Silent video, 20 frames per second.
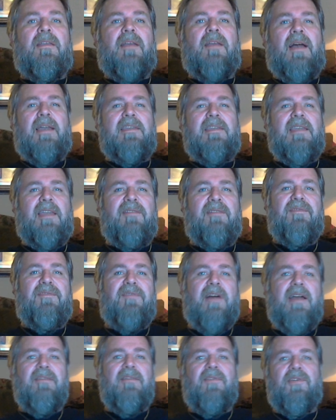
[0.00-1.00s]
I get
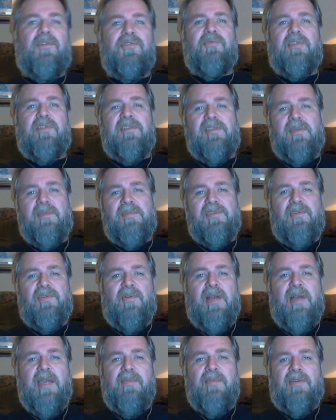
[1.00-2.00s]
500
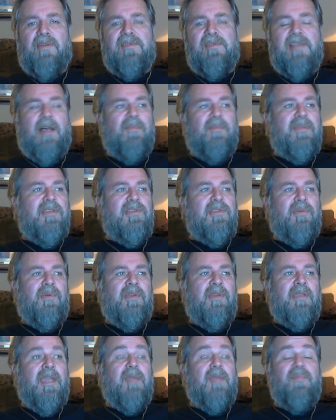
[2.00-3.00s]
subscribers. I'll be
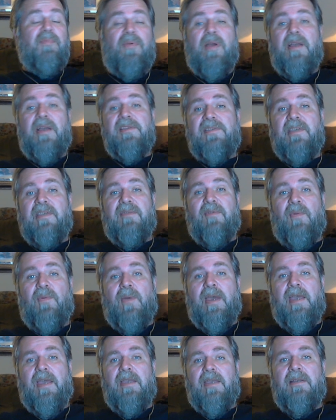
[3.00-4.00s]
doing a prize
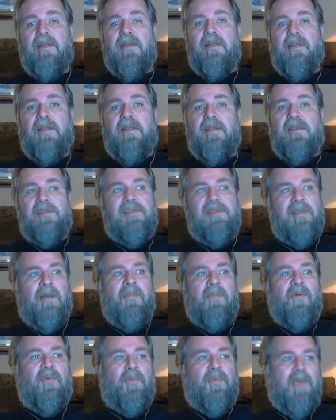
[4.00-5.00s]
giveaway.
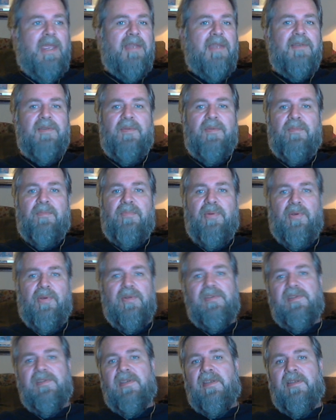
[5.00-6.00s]
Some random
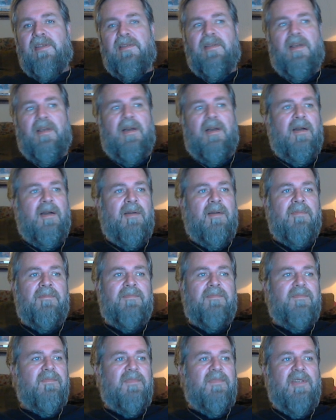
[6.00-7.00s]
person,
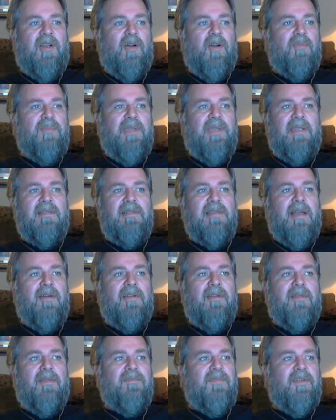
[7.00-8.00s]
you know, picked
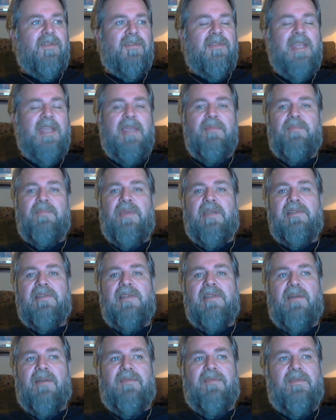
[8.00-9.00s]
out their name, picked
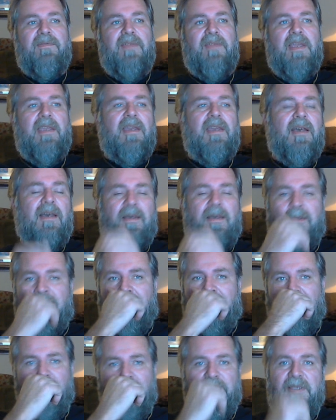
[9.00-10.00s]
off of a
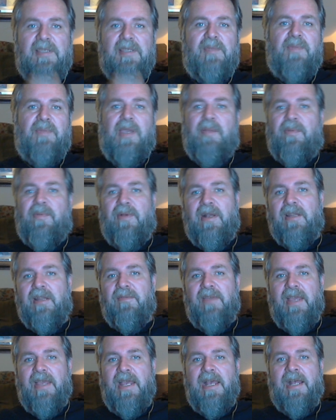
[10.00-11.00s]
piece of paper out of
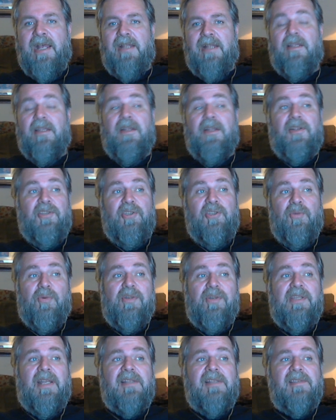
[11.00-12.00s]
a hat. You will
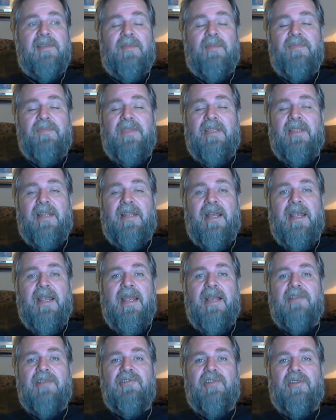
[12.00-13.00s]
get something that I
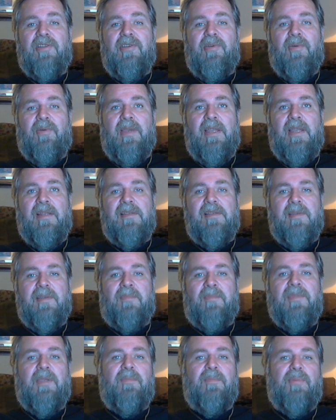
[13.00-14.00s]
actually created,
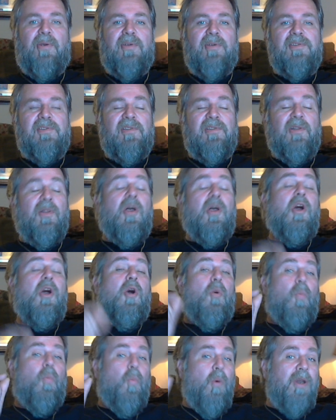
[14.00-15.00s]
something personal,
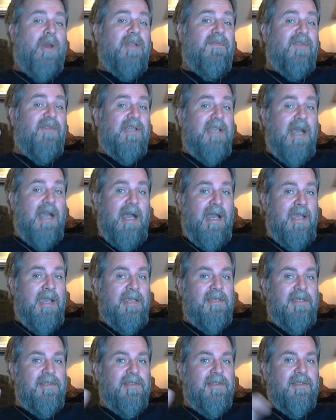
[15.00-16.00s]
one of a
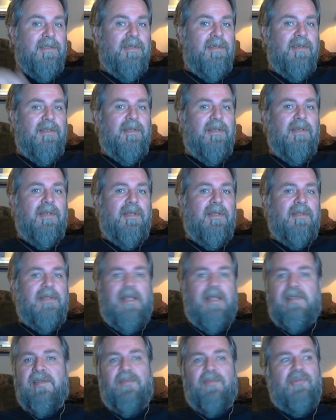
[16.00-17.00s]
kind.
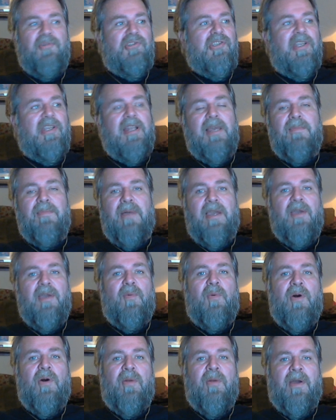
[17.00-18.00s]
Not some shit I buy at
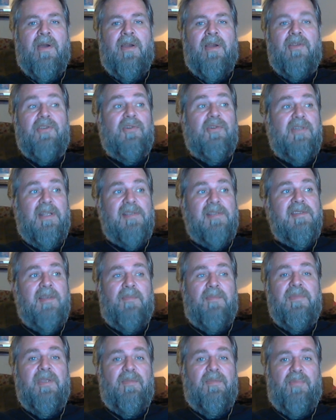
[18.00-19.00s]
Walmart. You'll get
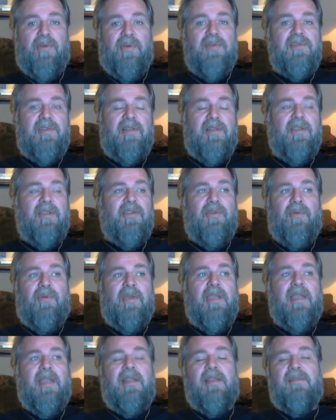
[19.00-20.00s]
something personally
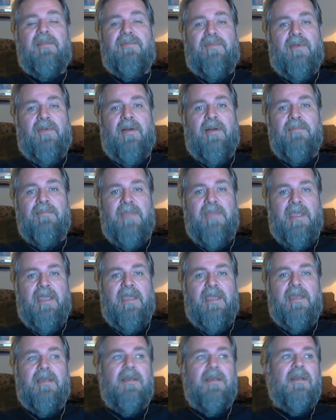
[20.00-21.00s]
created from
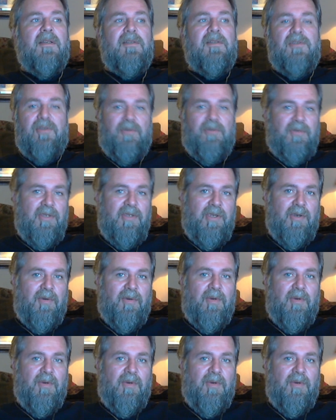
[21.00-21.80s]
me to you.